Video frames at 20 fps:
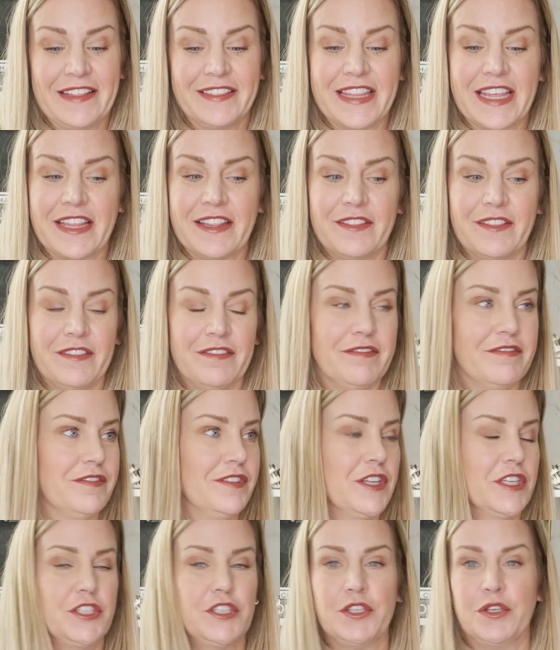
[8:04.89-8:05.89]
that
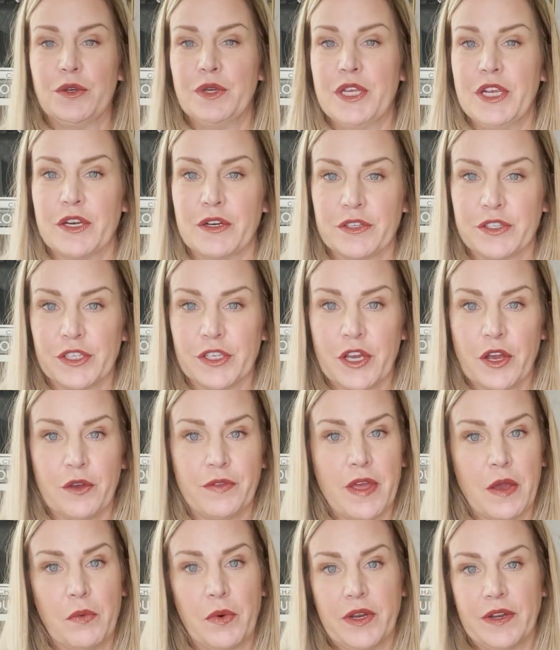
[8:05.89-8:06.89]
2 years ago
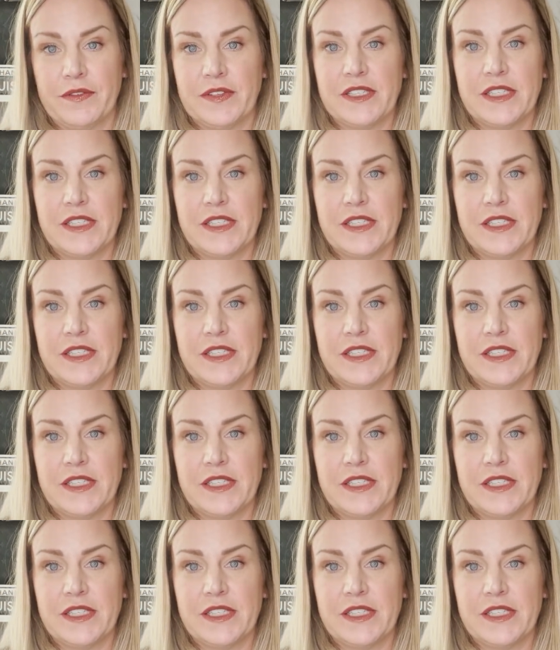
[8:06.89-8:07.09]
they would have